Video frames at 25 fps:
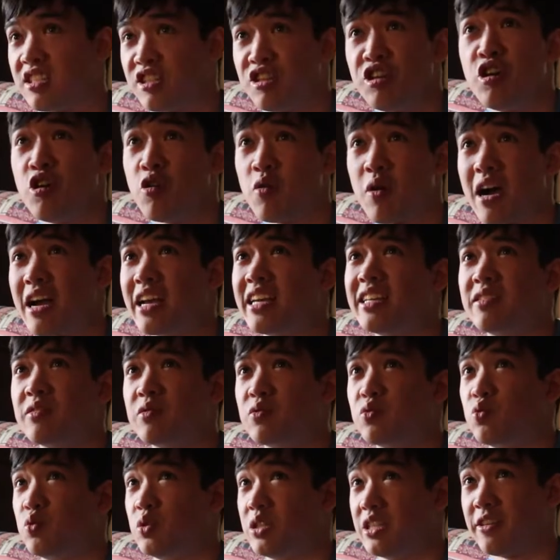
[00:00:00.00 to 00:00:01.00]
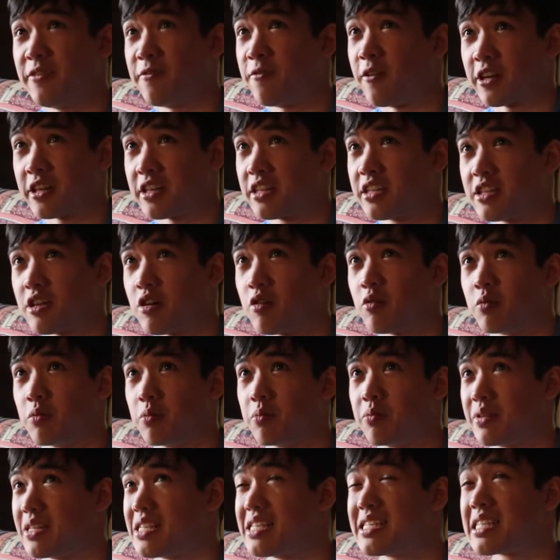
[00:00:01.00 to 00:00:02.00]
No, I really fucking
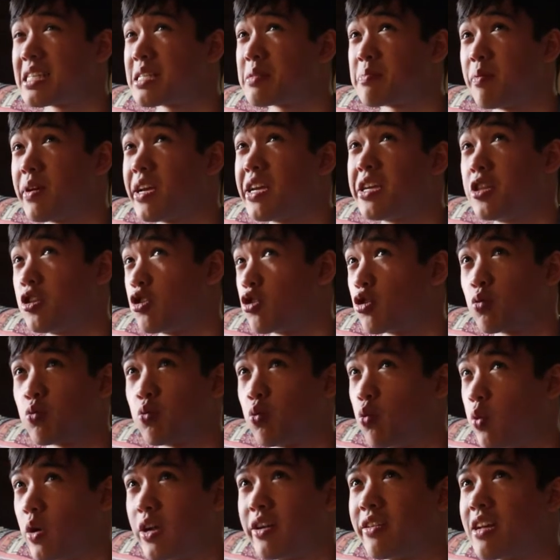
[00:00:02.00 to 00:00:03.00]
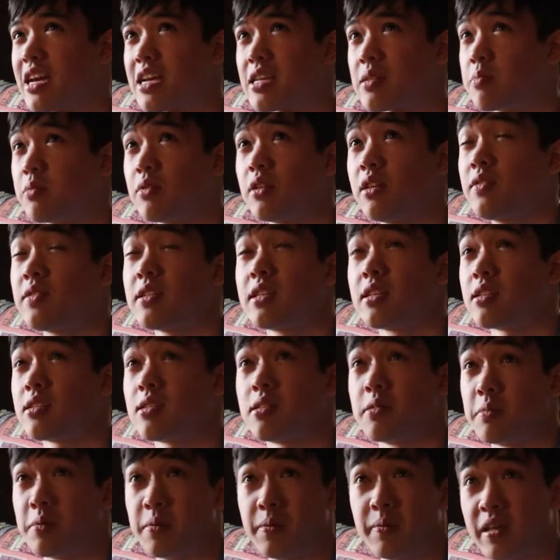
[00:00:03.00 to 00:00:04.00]
don't. Please explain your weird-ass belief
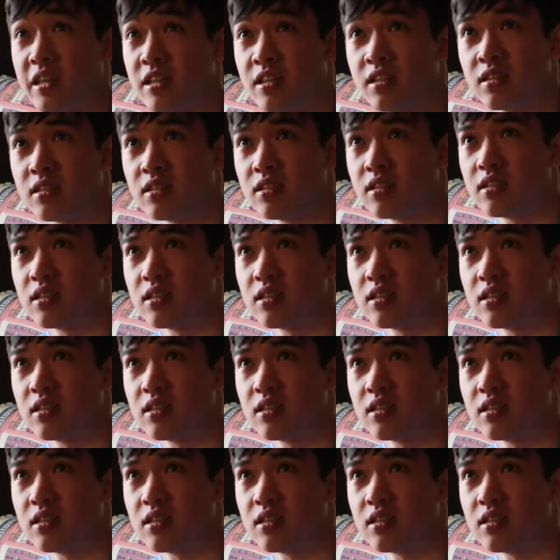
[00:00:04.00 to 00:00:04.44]
system to me.